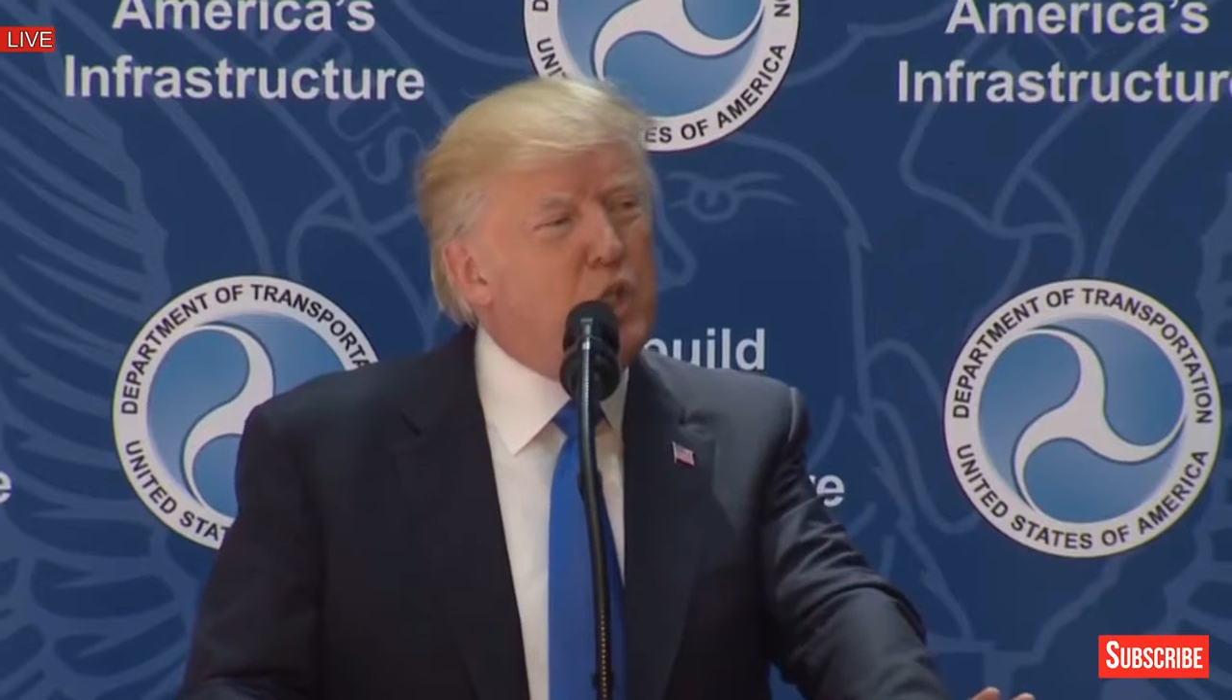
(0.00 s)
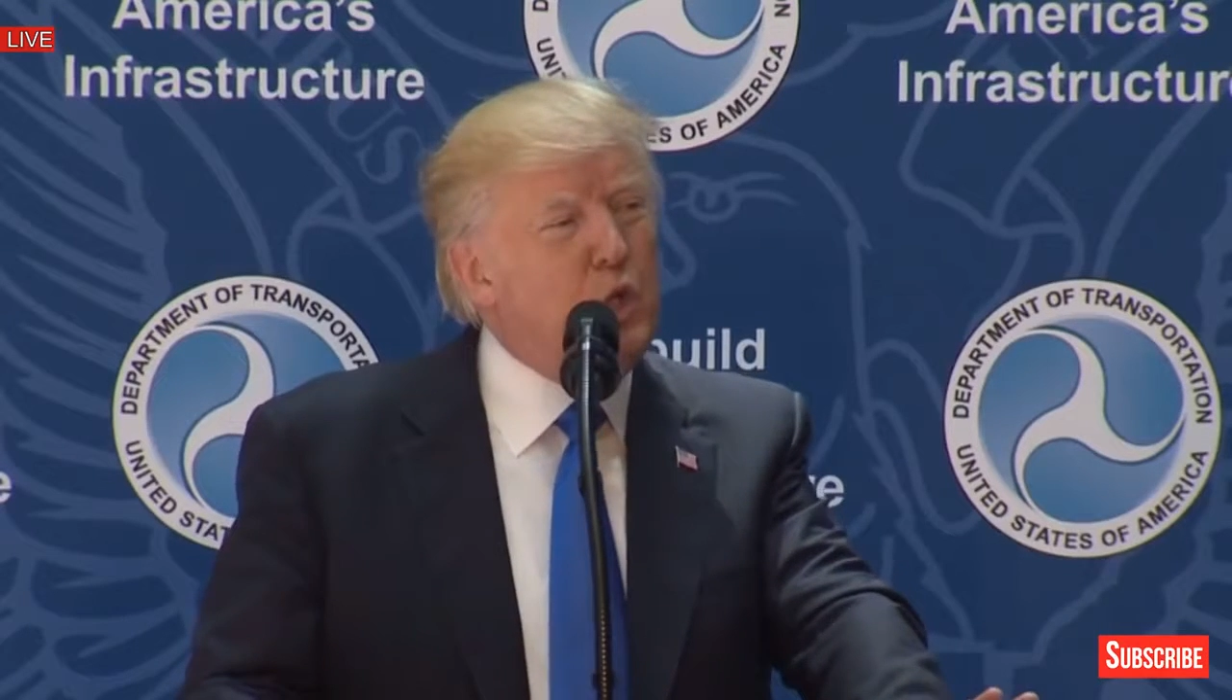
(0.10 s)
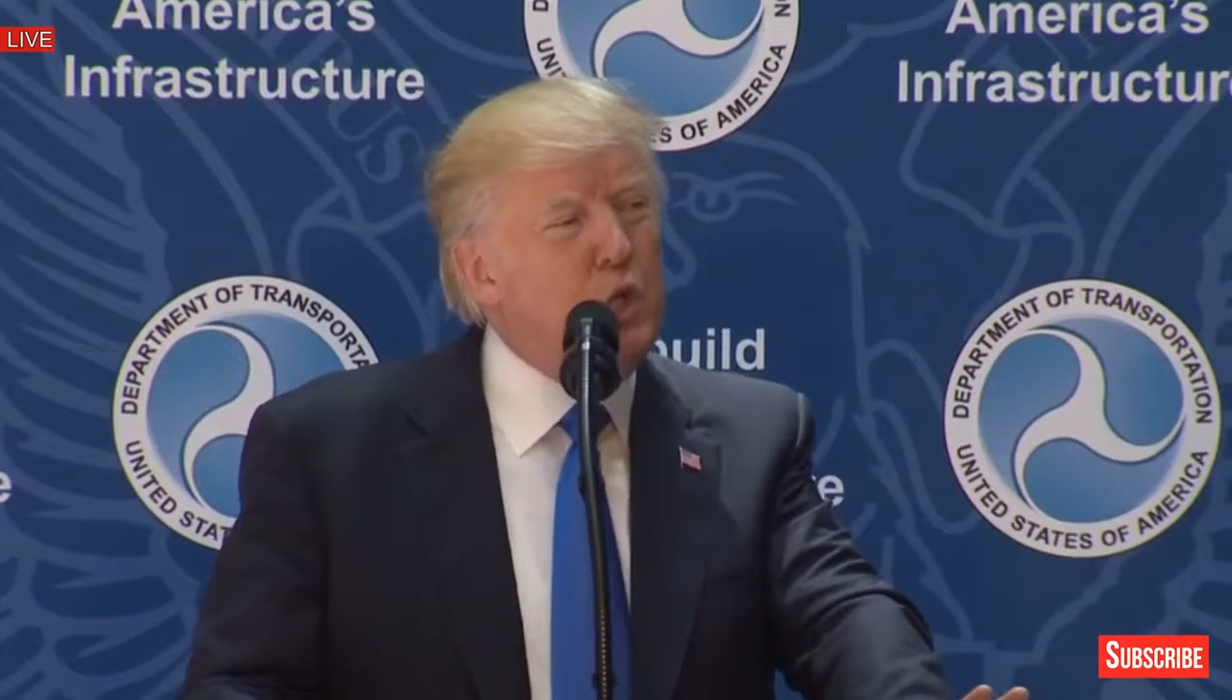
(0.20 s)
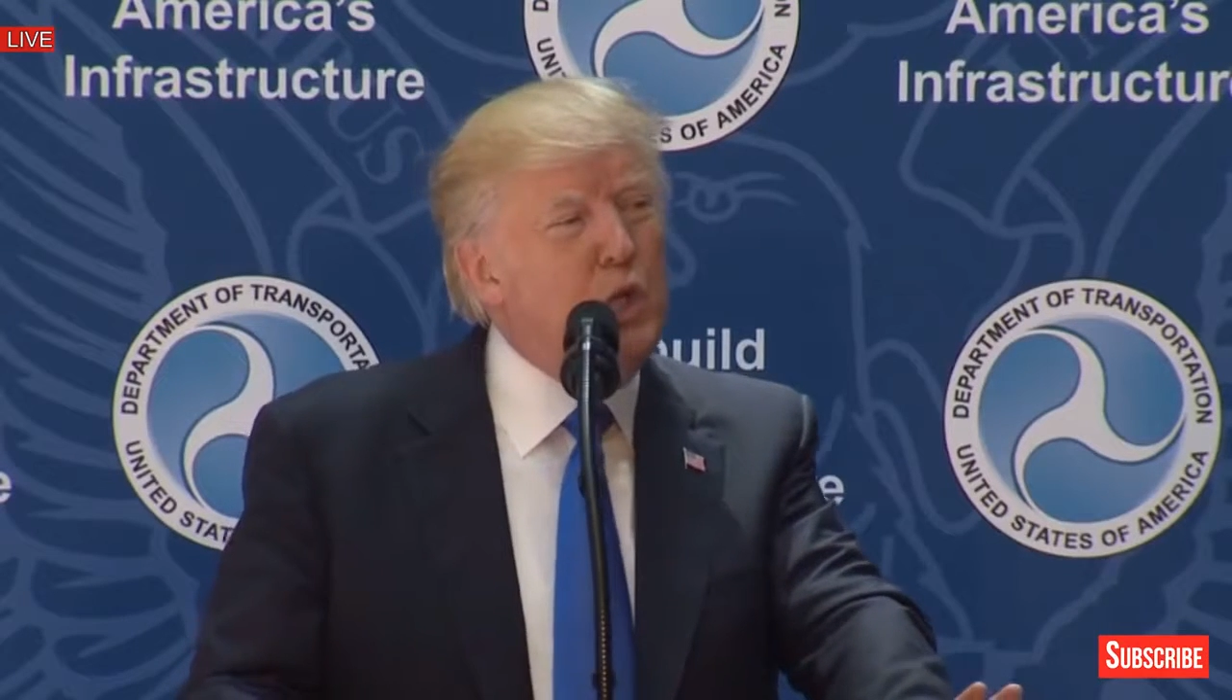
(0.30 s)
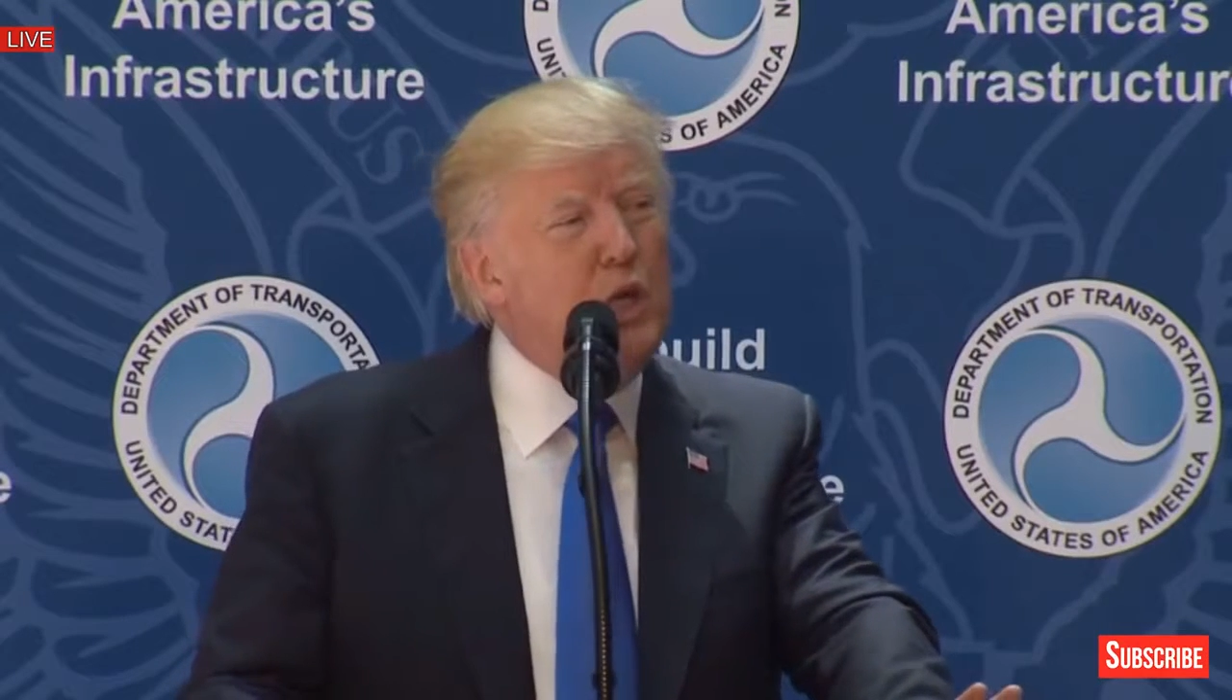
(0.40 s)

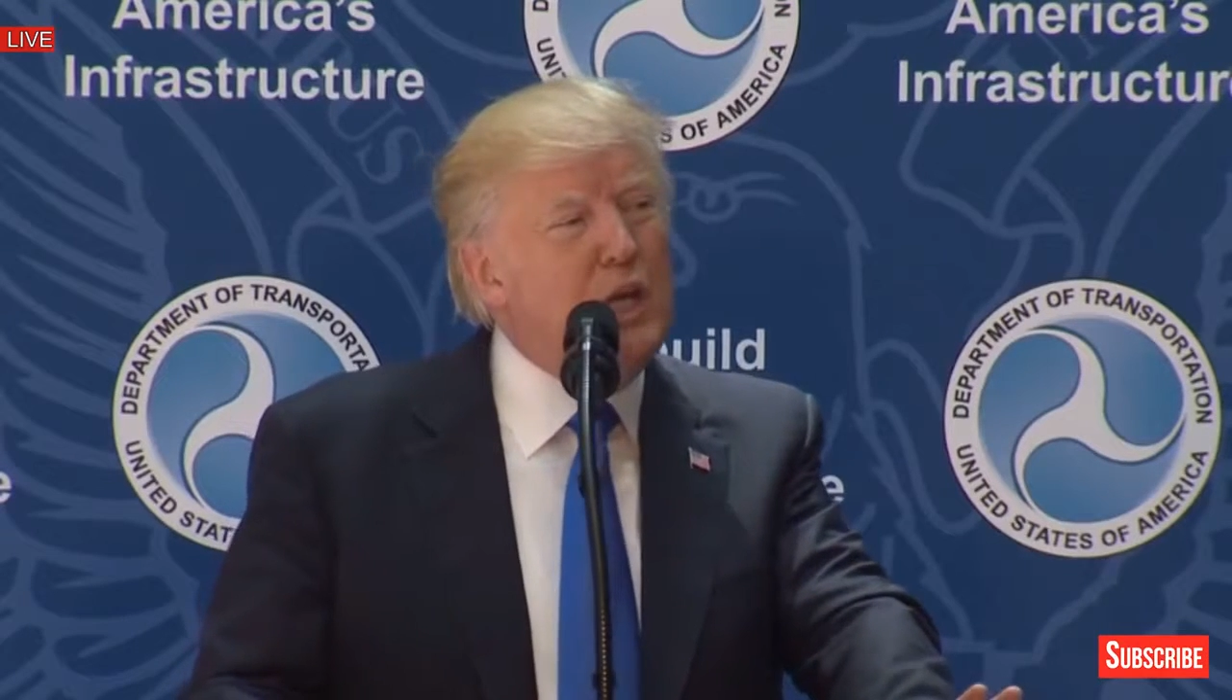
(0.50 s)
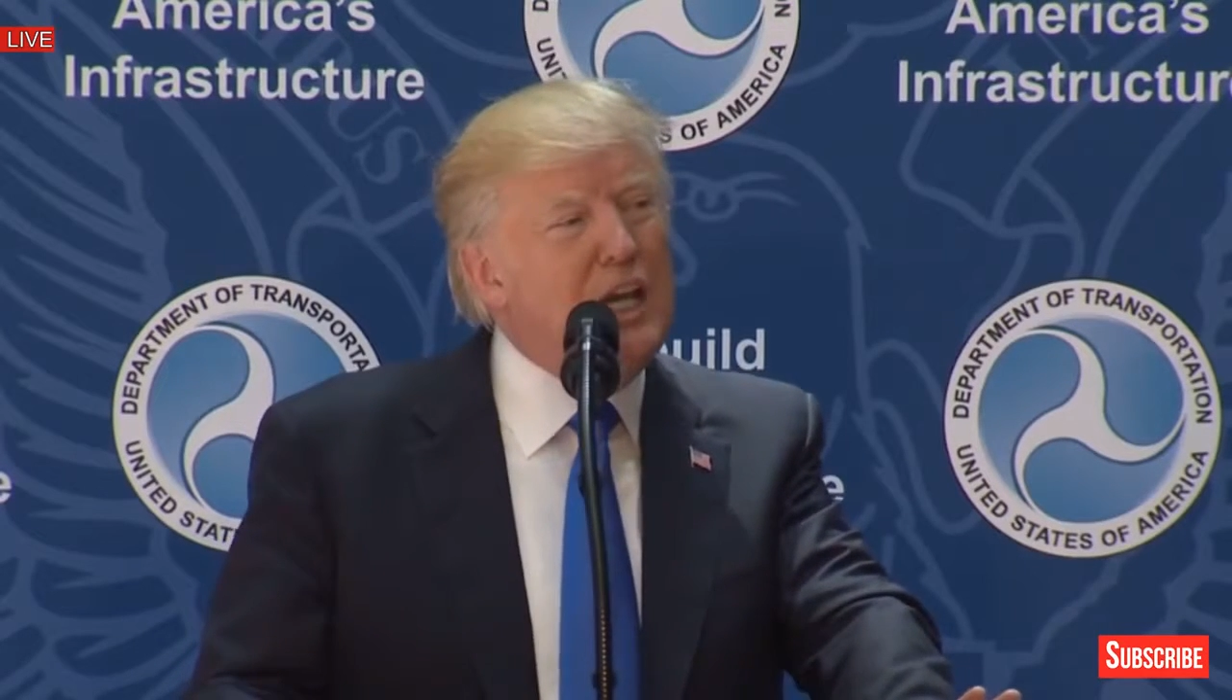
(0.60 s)
to